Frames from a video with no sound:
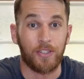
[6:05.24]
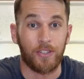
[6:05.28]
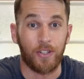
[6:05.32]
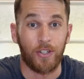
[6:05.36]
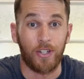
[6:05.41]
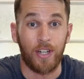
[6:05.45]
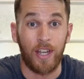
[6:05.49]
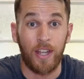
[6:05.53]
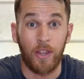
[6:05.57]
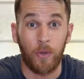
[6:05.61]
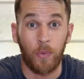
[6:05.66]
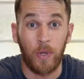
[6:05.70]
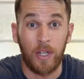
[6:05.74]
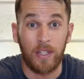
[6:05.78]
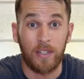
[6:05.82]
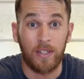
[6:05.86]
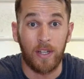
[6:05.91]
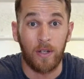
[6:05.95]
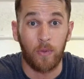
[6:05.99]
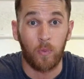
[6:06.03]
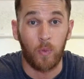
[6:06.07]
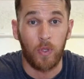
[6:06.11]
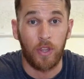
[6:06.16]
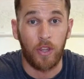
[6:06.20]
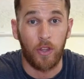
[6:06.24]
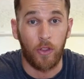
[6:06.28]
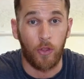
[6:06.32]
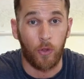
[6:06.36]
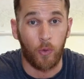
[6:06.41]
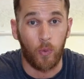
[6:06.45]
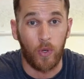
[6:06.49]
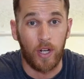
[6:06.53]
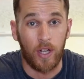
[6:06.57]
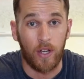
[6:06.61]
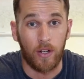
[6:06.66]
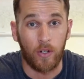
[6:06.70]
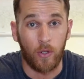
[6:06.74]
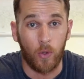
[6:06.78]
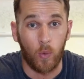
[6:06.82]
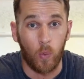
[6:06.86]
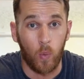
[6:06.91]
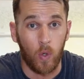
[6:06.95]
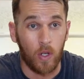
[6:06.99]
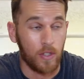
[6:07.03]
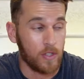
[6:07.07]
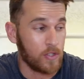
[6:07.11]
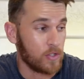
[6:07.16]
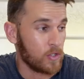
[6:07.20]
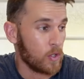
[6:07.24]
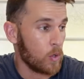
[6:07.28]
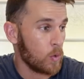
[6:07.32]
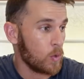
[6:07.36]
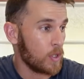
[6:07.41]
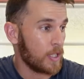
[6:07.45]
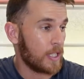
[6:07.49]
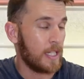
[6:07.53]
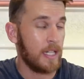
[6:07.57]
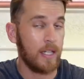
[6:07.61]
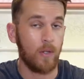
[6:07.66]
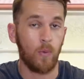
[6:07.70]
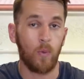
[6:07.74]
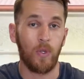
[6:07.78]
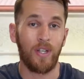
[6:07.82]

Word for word: so now that we're done with the 300-watt solar kit,